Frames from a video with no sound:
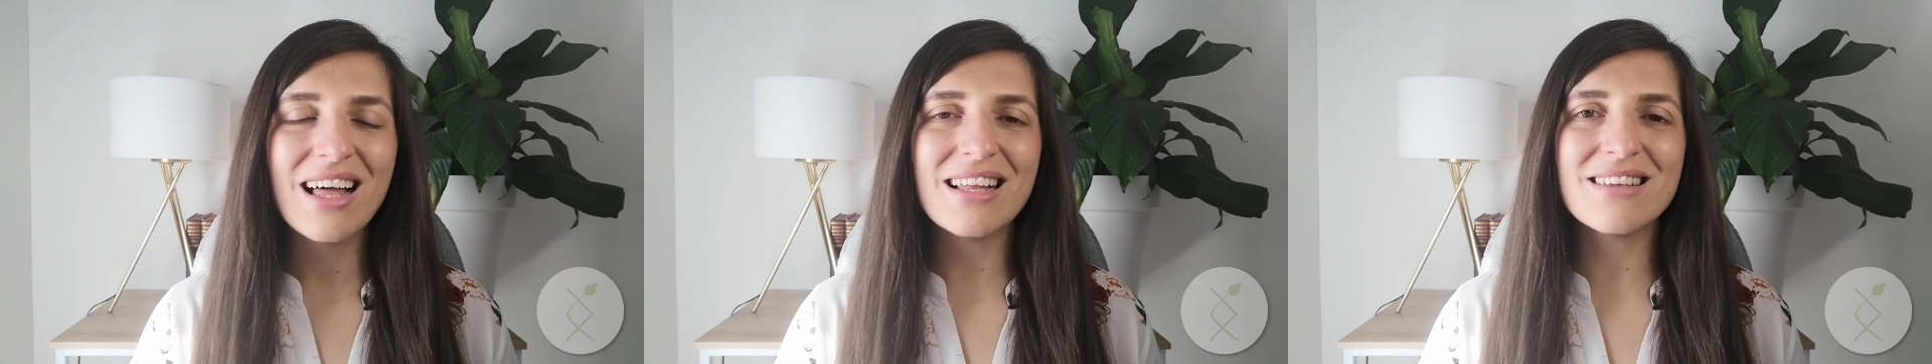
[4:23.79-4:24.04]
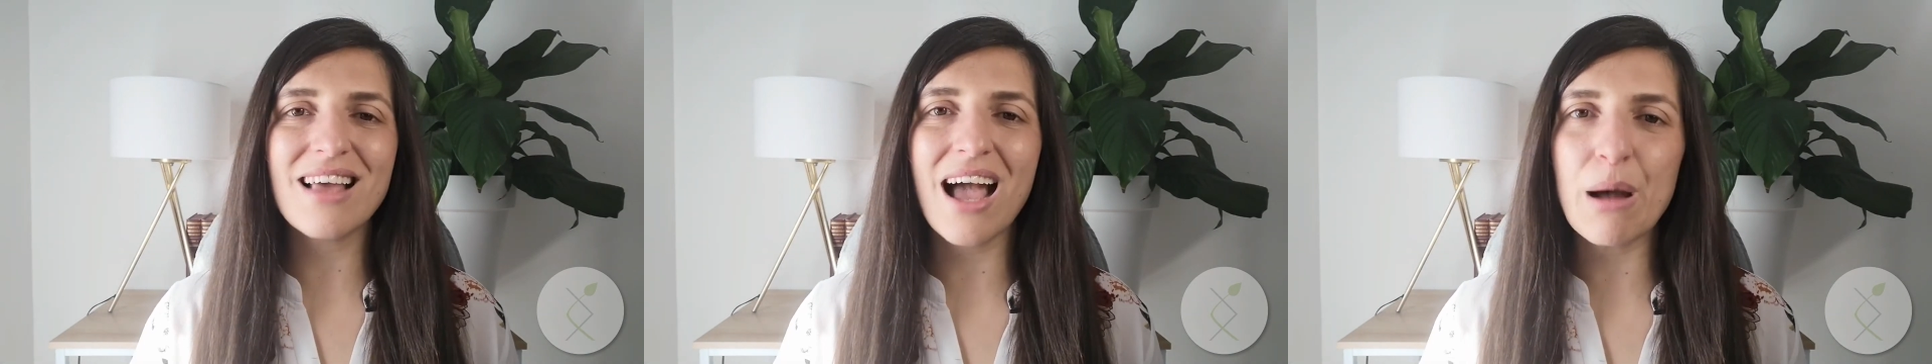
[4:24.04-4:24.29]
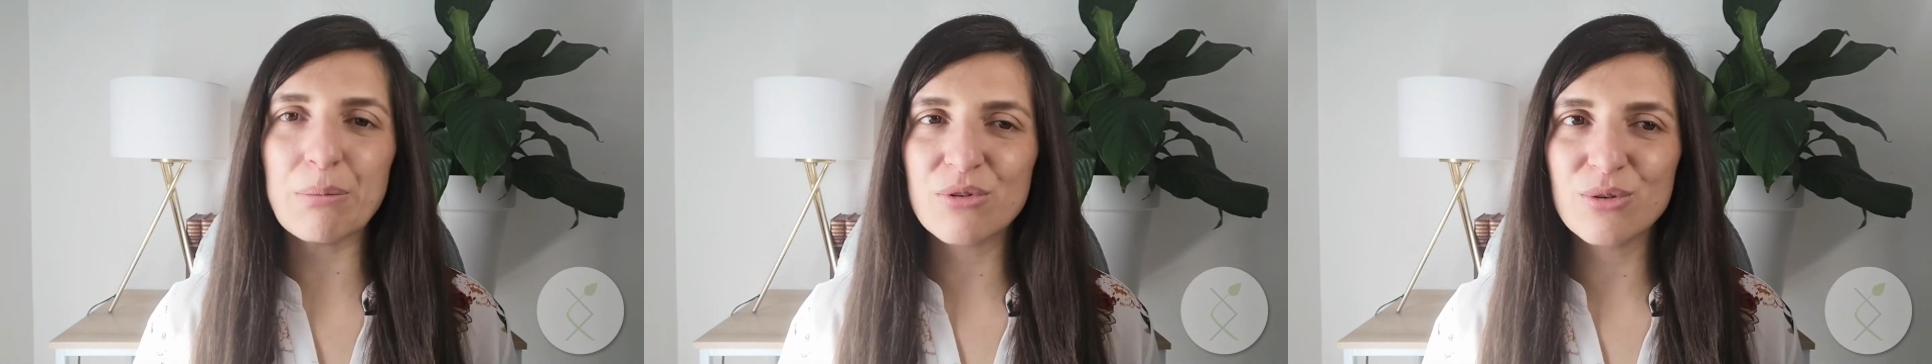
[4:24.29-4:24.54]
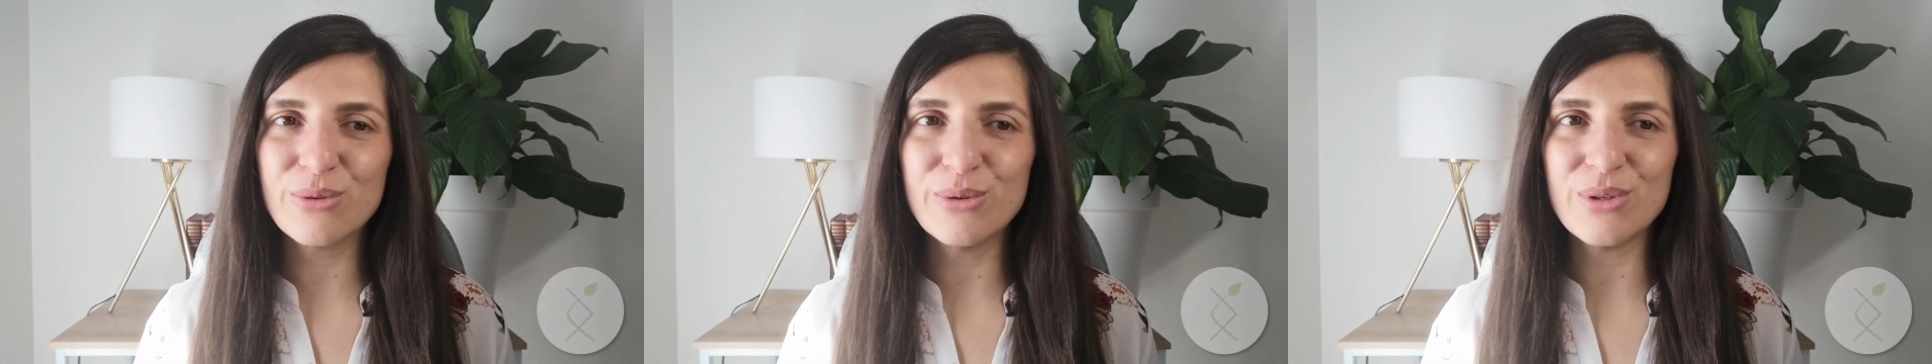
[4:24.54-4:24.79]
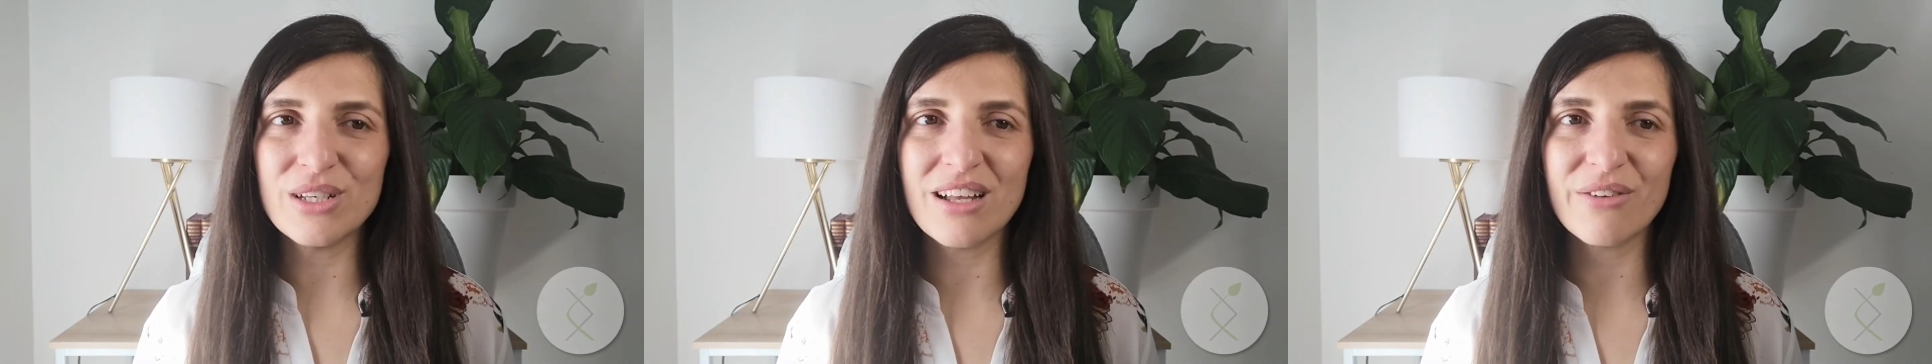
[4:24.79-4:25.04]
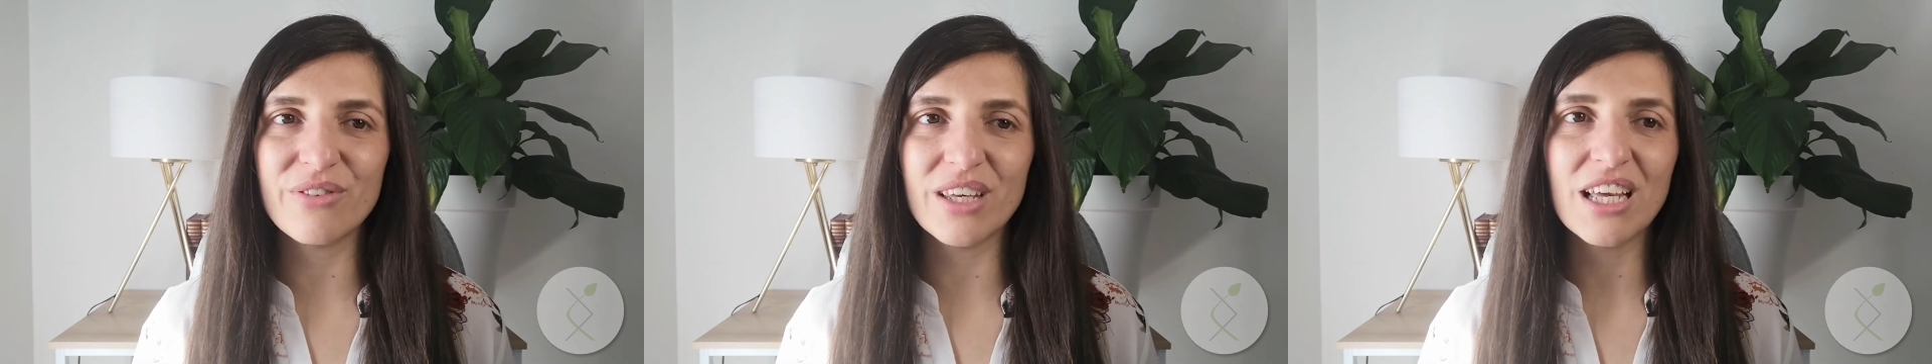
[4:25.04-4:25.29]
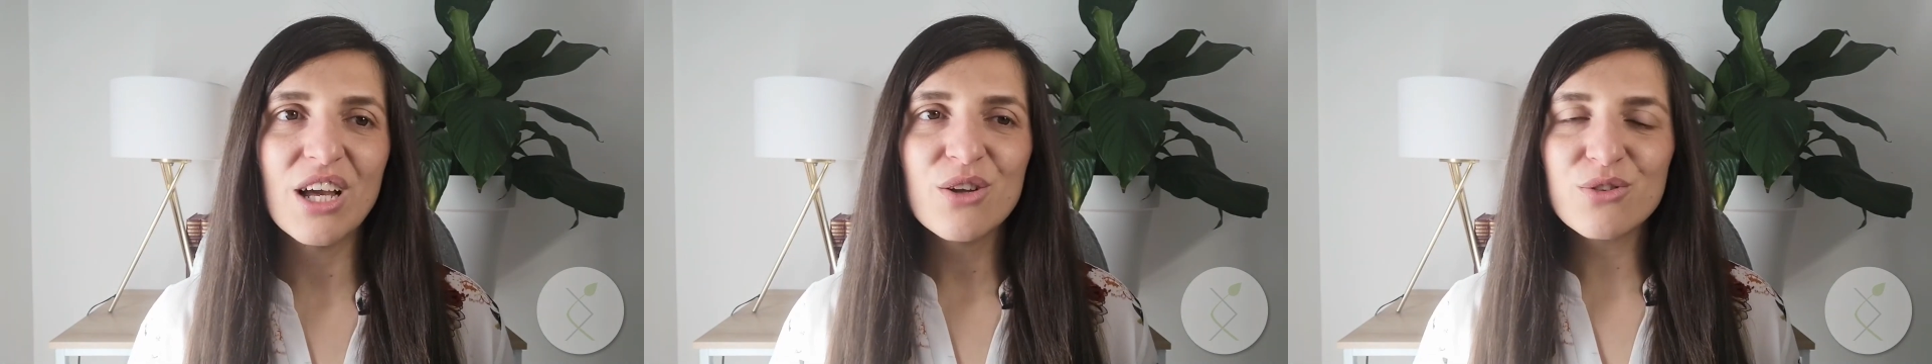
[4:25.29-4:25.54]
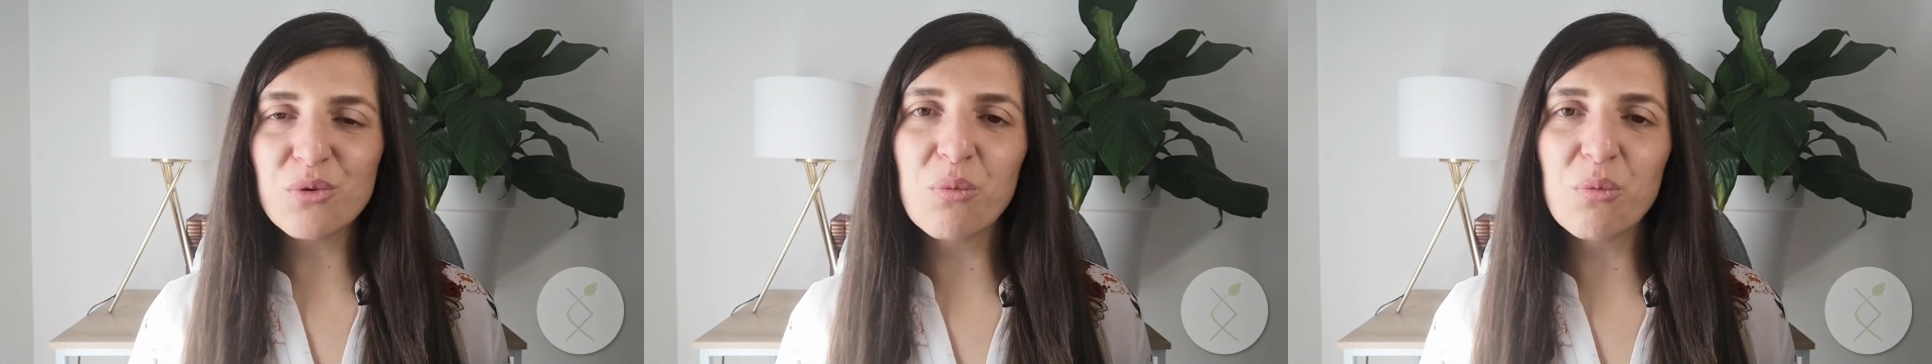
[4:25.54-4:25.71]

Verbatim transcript: That's absolutely nothing. So,